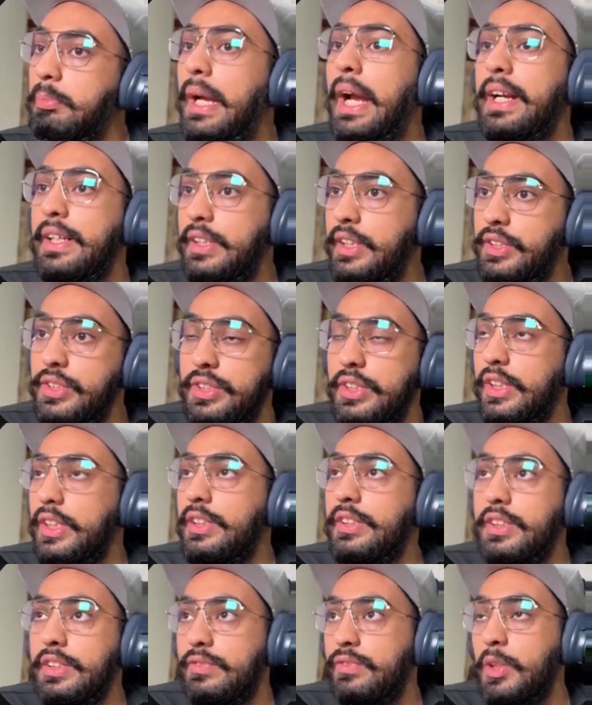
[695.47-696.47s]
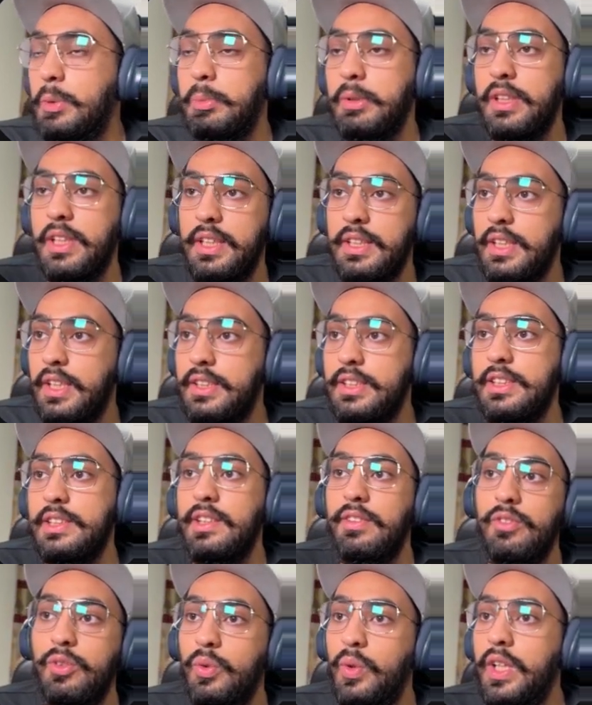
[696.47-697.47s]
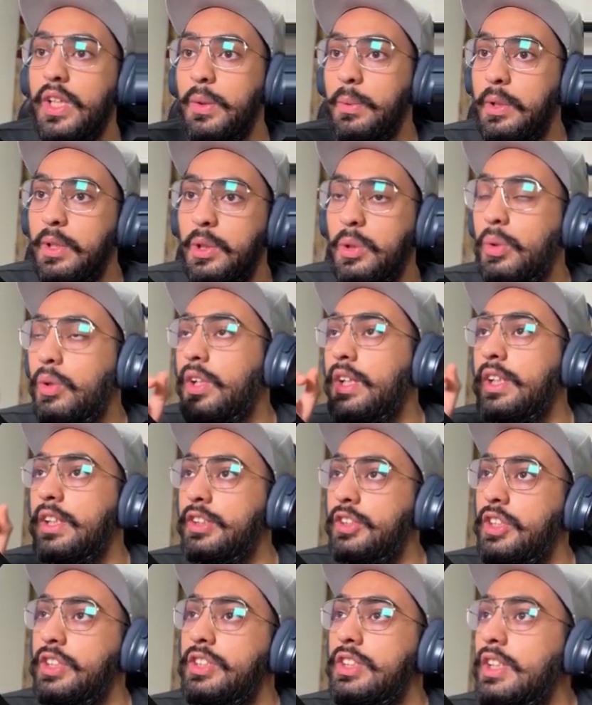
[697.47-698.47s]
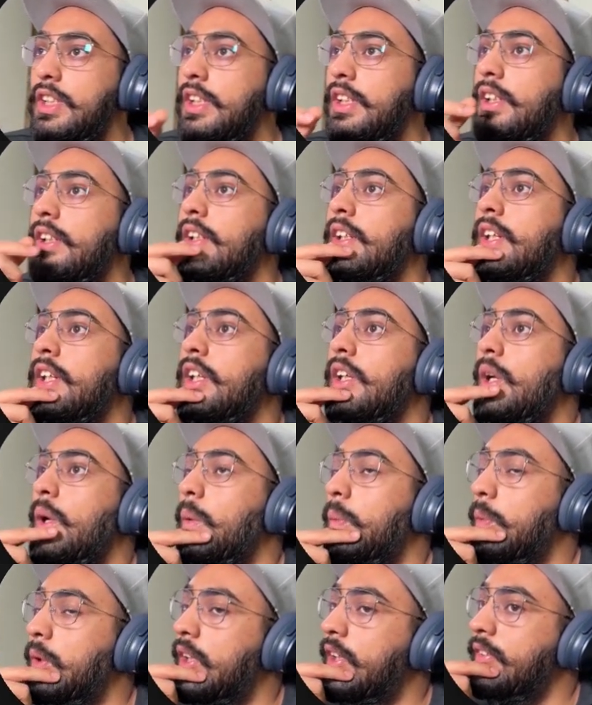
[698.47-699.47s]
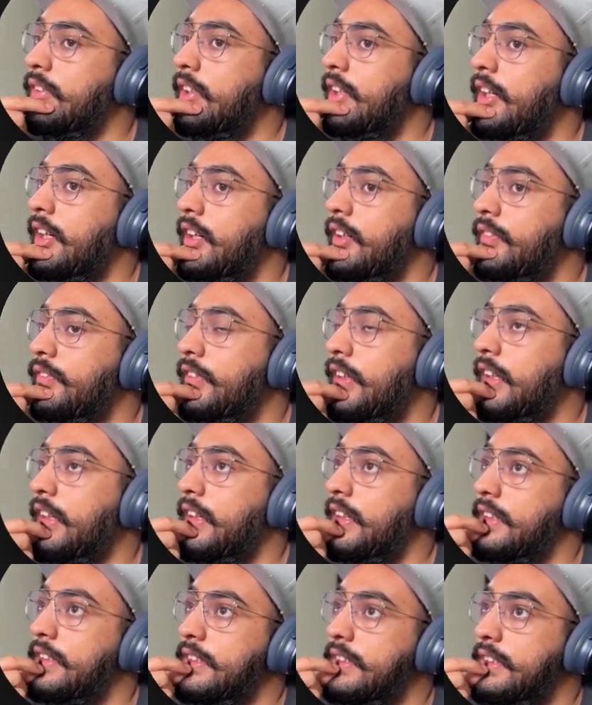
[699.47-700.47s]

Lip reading: address here. That will be a ERC721 token address here. Whatever an NFT